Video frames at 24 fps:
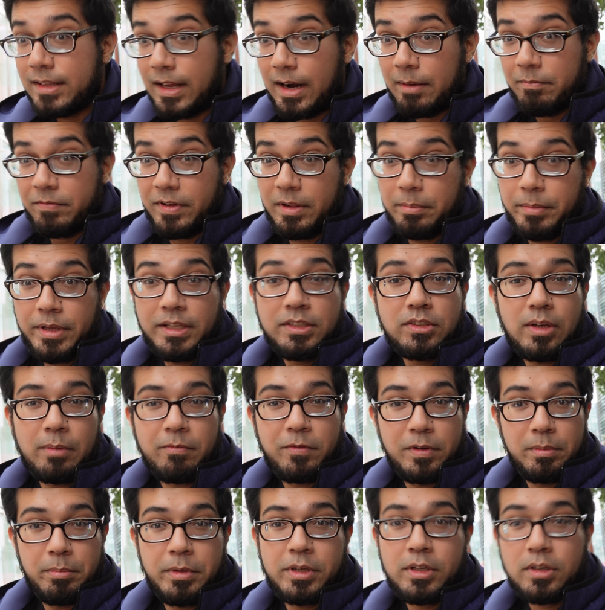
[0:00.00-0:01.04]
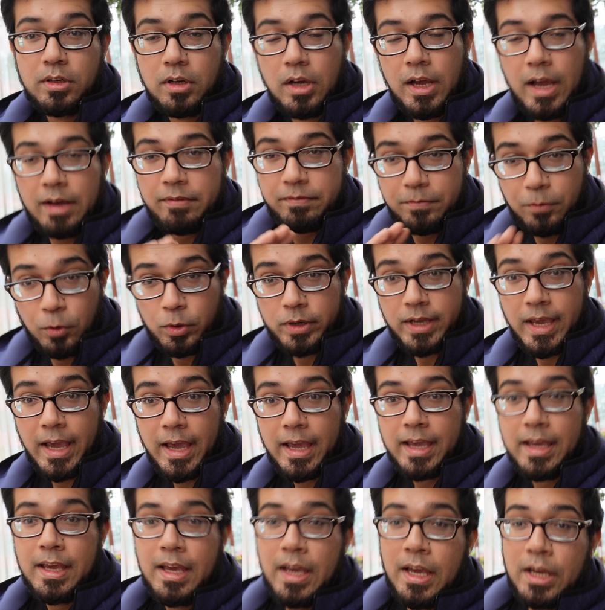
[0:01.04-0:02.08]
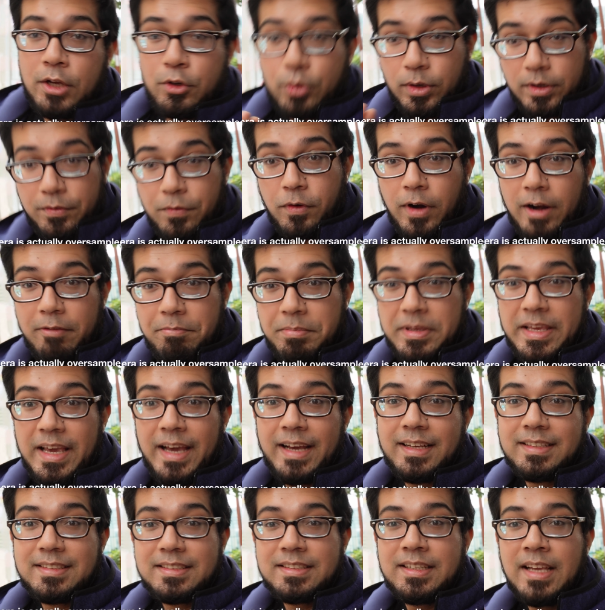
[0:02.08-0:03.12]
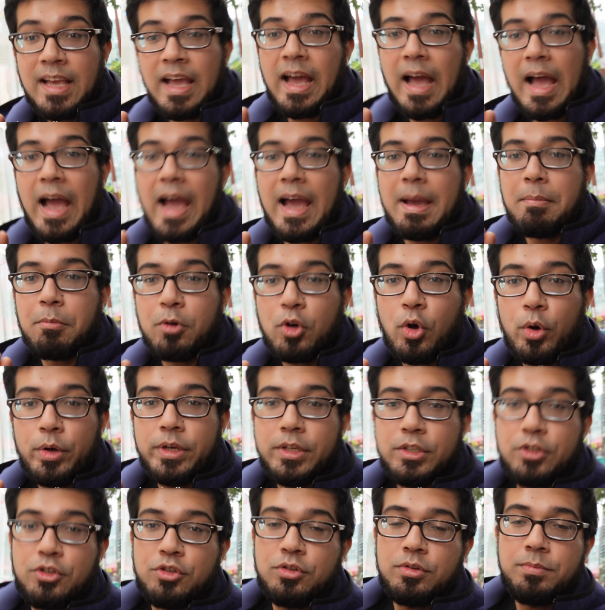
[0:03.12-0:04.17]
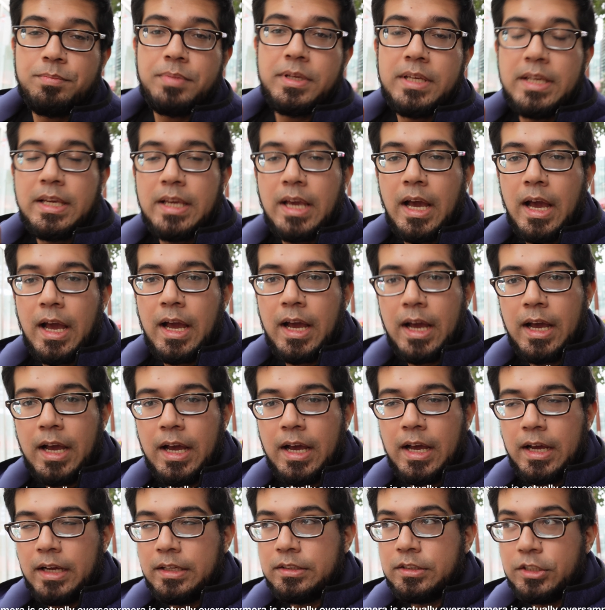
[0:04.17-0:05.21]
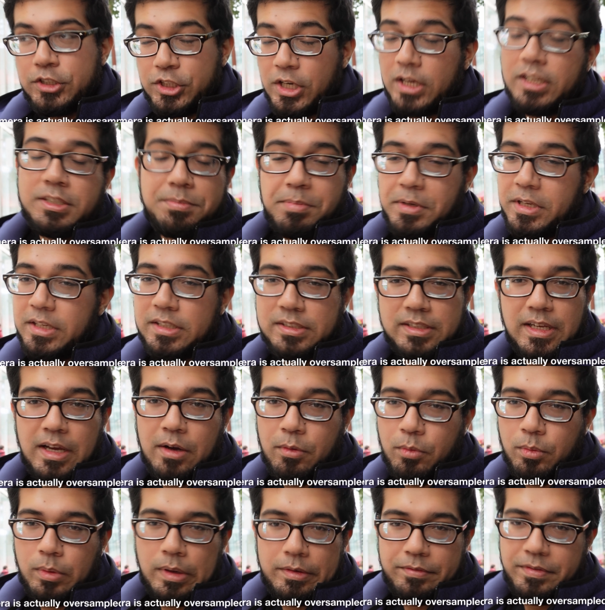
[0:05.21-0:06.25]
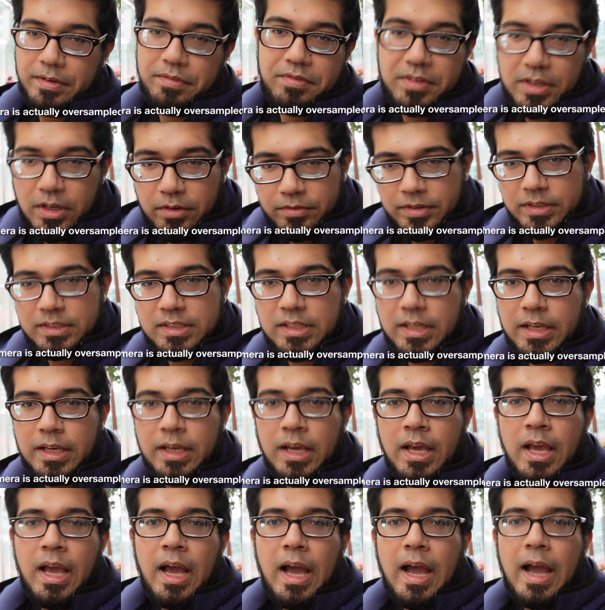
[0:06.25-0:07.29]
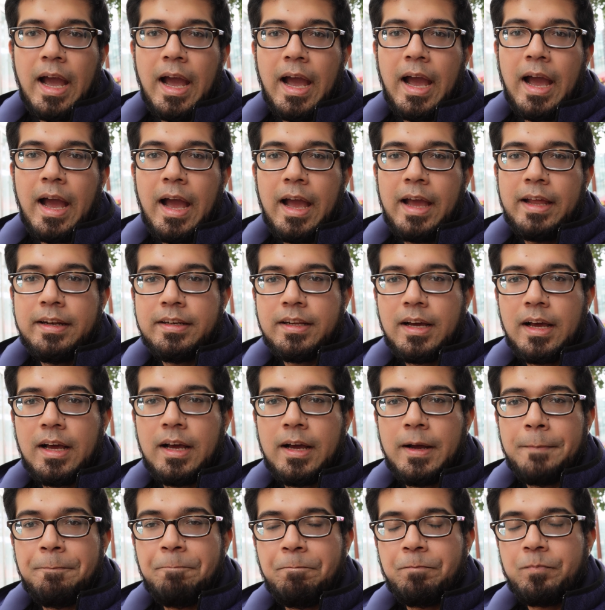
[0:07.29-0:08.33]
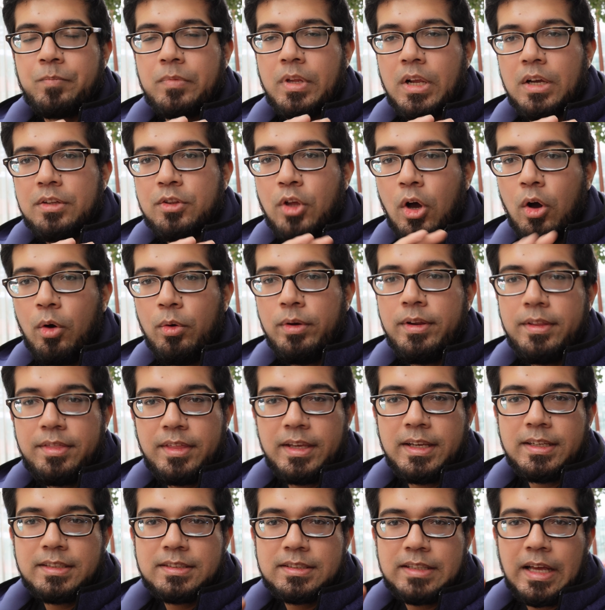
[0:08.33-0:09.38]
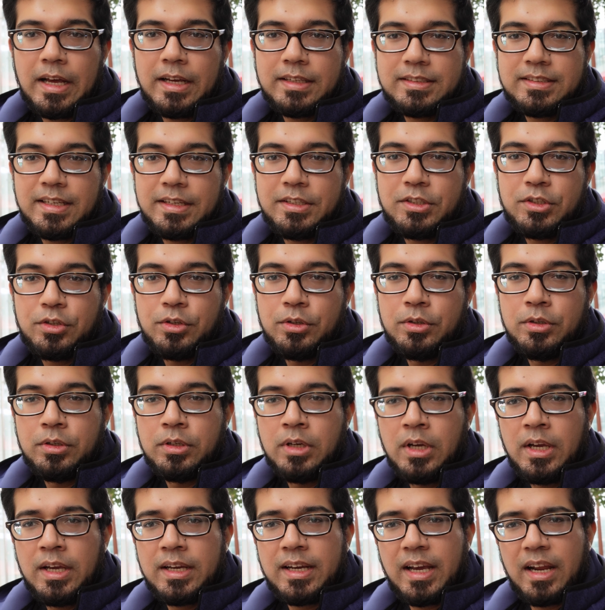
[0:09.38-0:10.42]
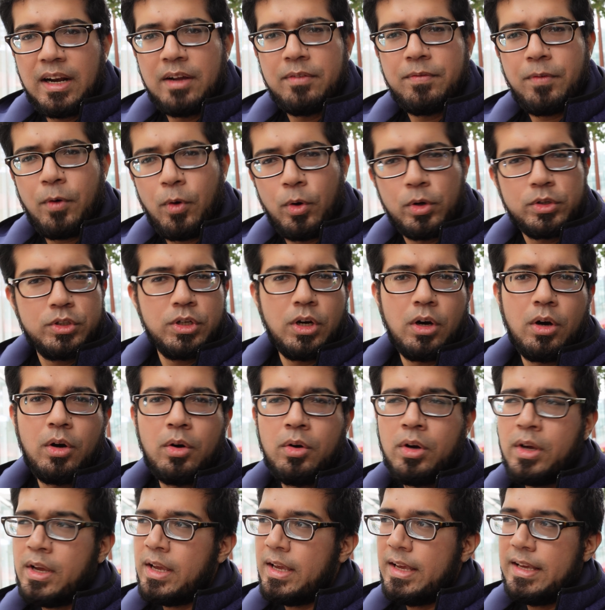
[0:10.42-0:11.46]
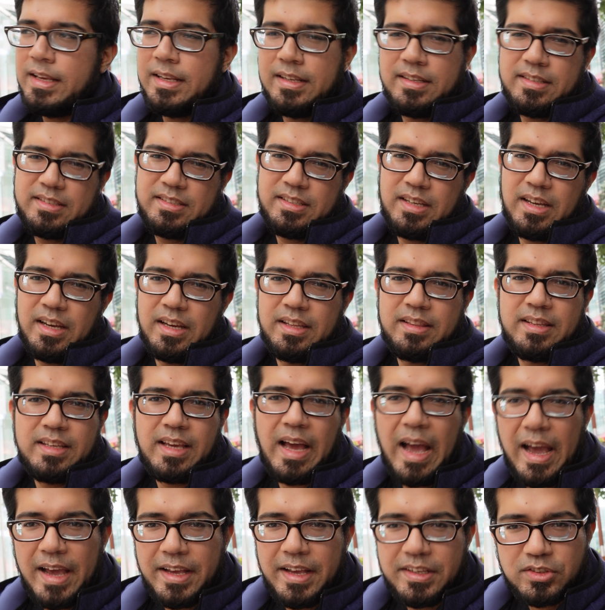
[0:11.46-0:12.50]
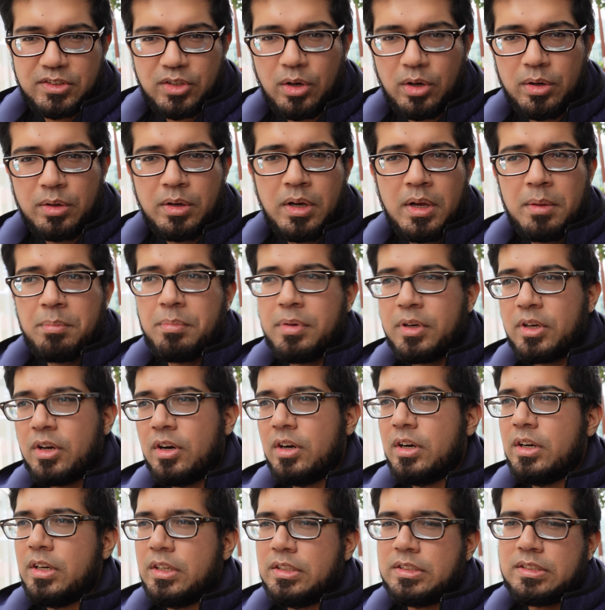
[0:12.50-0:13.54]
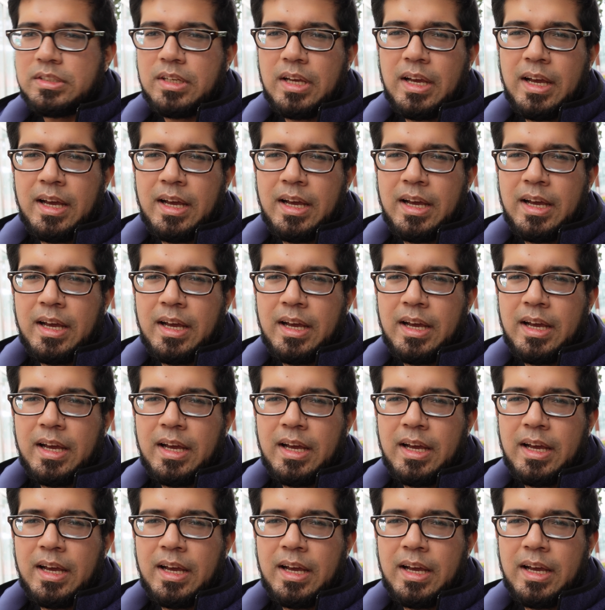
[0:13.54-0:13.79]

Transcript: that I'm filming. So I'm filming at 4K, 24 FPS. I'm going to be, the shutter speed is at 150 obviously, and the only things that are set to kind of auto is the ISO, because